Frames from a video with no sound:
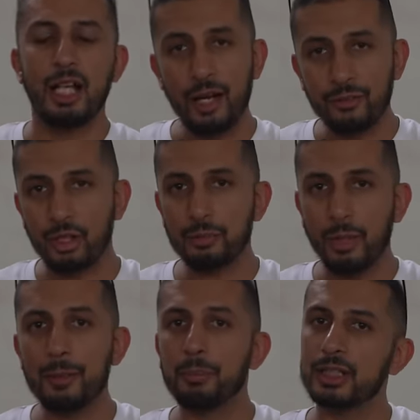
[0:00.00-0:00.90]
I've got
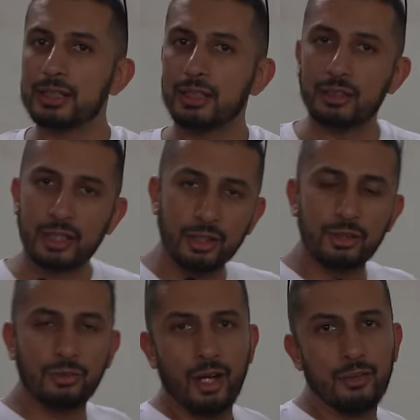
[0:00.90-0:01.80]
my personal three
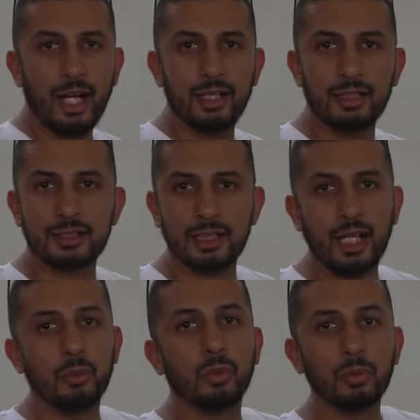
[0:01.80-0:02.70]
twenty-five is that
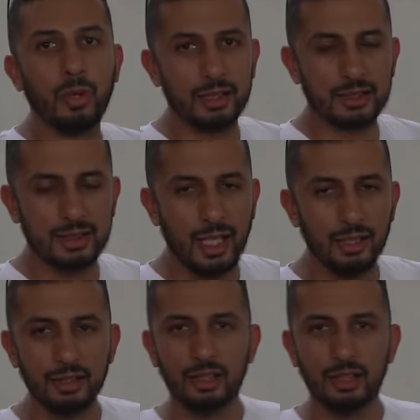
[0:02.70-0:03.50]
I would want to sell.